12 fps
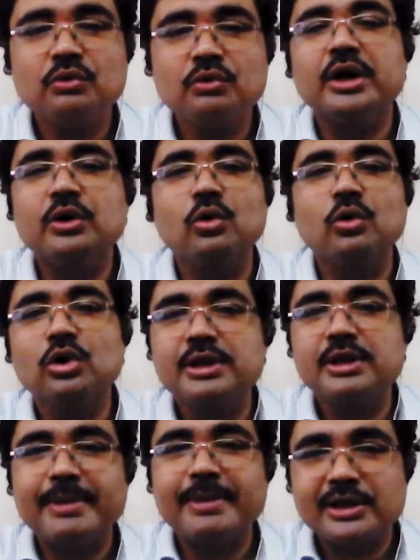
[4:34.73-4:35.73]
You want to go
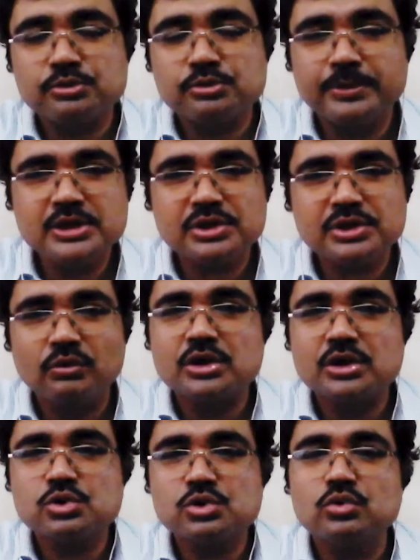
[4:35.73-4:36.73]
to the management, you
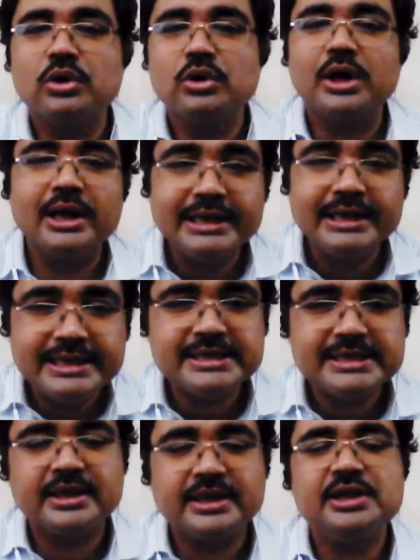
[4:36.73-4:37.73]
want to
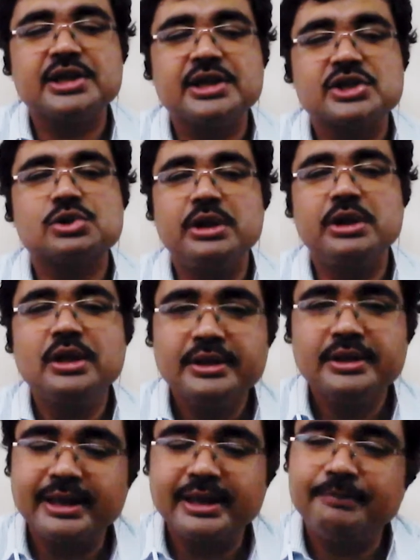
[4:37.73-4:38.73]
lead an industry,
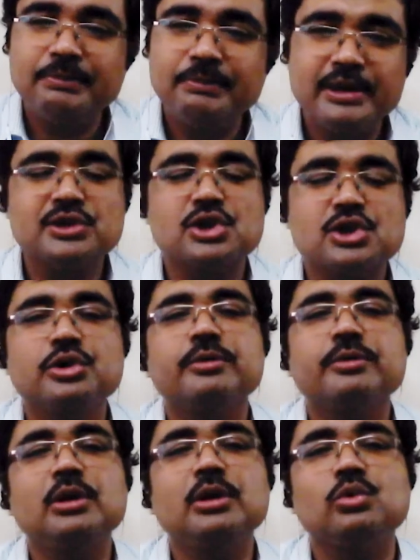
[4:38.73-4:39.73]
then BBA is a
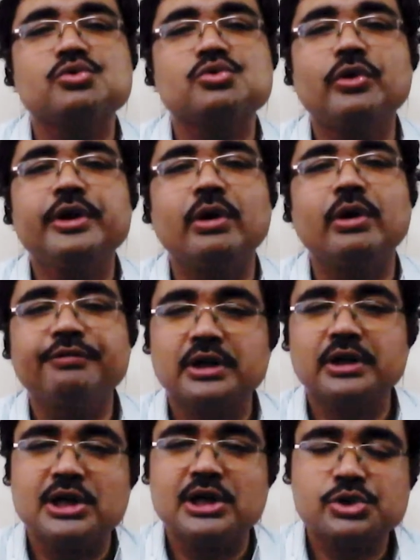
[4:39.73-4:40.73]
suitable course for you
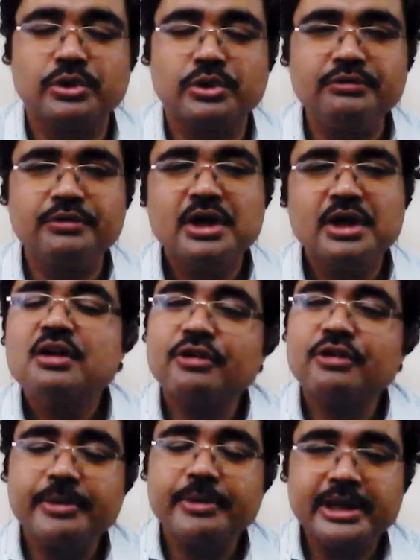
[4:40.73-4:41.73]
after class 12
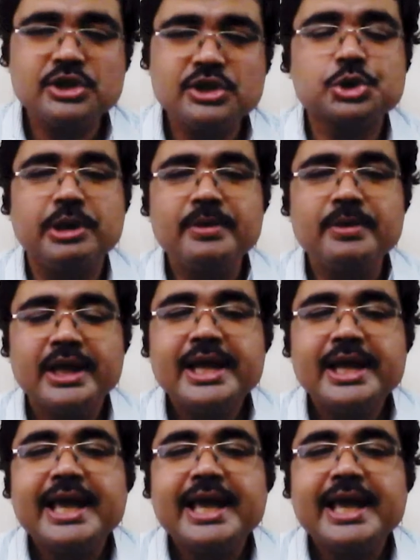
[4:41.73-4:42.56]
from any stream.